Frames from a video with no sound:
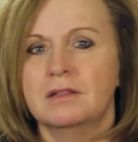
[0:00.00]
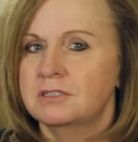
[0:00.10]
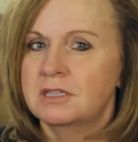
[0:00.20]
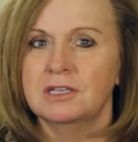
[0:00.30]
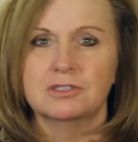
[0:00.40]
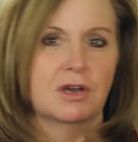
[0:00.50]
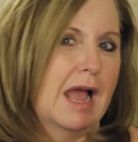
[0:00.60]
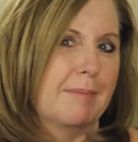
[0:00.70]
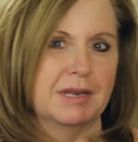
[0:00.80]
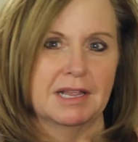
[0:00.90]
Things are
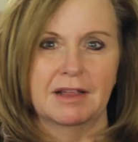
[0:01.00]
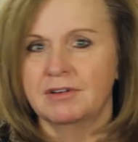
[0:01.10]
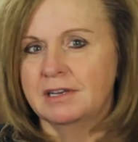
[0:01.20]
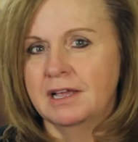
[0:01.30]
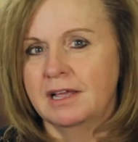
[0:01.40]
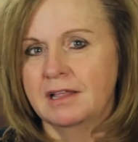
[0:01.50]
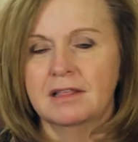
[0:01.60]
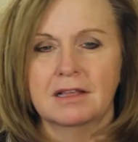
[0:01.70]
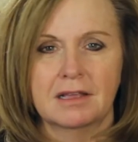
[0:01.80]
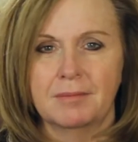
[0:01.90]
happening every
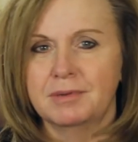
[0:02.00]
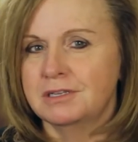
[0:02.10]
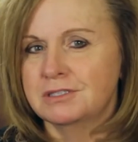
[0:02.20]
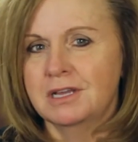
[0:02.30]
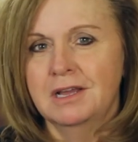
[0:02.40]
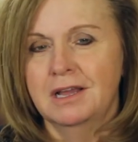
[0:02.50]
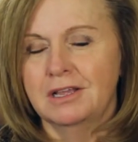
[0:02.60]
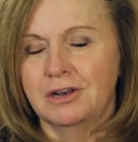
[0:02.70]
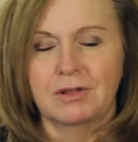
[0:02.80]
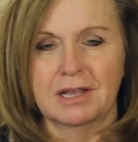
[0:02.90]
day. Companies,
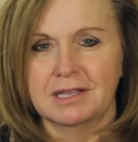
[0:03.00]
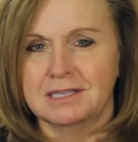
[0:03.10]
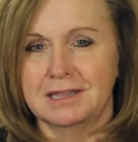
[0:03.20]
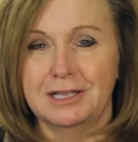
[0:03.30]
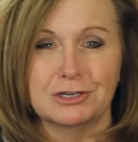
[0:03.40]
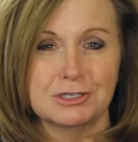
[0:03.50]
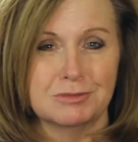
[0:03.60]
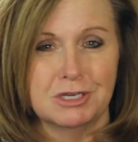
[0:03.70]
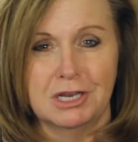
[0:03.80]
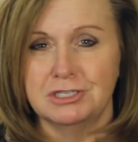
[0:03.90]
like I said,
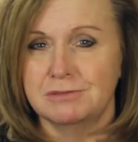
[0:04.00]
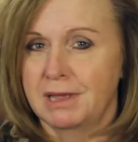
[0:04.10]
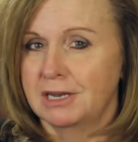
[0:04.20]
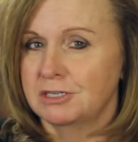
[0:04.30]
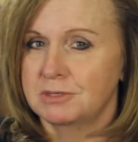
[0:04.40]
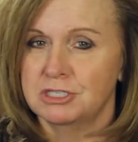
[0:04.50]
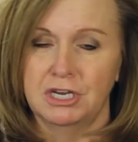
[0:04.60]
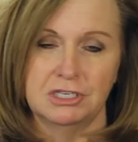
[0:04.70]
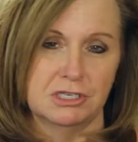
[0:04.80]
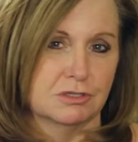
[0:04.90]
leadership changing, management
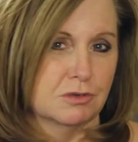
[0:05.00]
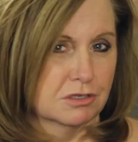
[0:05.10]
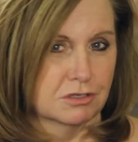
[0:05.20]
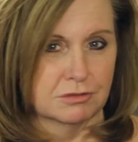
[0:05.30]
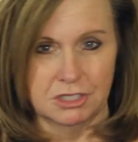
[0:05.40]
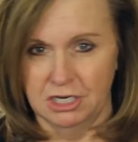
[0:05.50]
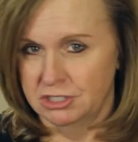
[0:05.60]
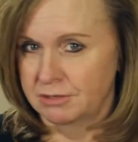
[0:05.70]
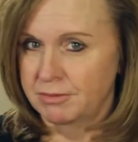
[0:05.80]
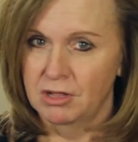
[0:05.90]
changing, structure
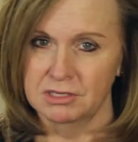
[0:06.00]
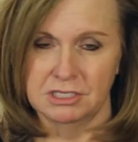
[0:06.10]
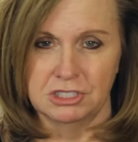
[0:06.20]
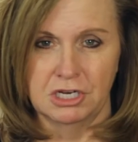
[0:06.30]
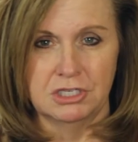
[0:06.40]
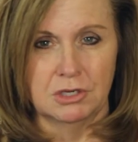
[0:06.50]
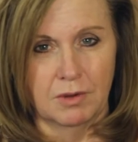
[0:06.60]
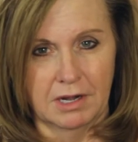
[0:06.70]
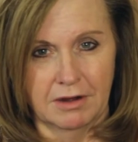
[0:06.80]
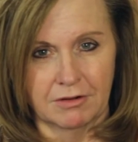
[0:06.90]
changing, policy changing,
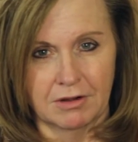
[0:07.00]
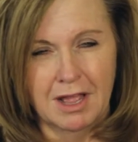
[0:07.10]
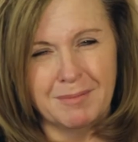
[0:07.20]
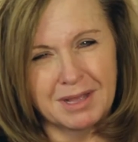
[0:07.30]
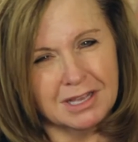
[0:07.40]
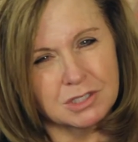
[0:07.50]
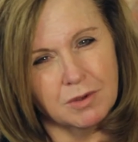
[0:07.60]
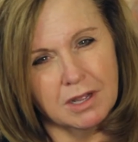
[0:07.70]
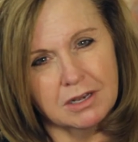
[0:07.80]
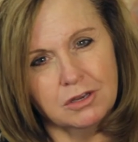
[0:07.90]
whatever. But guess
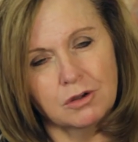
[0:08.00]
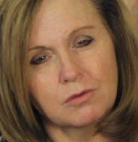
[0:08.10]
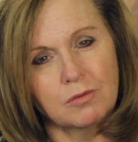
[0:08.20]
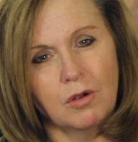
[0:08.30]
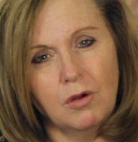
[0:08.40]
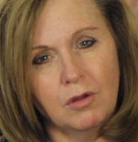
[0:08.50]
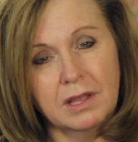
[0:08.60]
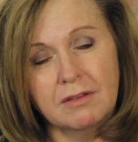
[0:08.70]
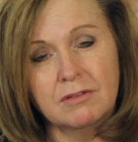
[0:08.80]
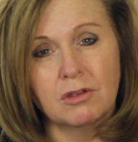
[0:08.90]
what? Your role,
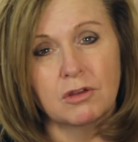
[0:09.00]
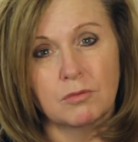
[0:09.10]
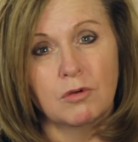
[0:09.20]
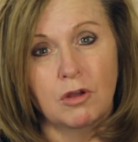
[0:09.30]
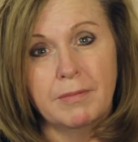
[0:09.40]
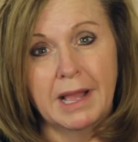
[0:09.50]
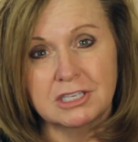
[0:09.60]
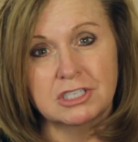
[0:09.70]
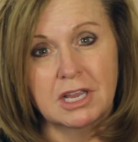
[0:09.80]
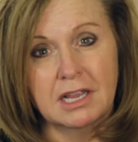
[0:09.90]
even though your role
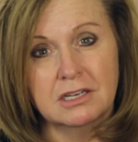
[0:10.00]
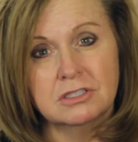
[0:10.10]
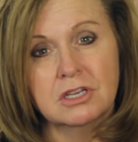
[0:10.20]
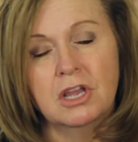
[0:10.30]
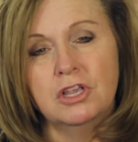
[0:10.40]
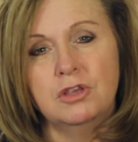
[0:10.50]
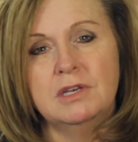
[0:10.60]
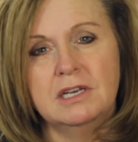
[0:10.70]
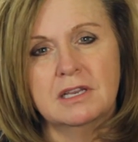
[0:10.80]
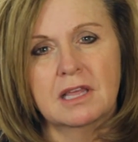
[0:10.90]
might change, you
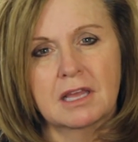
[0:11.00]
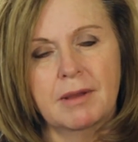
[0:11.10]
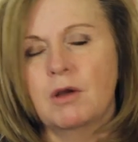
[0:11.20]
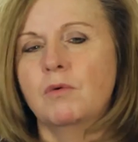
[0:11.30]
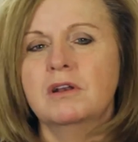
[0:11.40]
need to think about